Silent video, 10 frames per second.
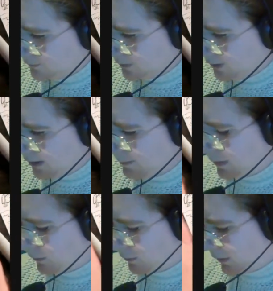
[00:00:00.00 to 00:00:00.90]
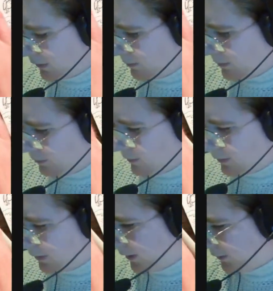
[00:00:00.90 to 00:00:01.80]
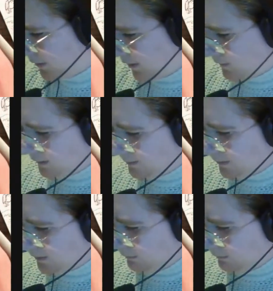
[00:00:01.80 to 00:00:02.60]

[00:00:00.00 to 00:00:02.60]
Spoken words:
I bounce around between a lot of stuff sometimes.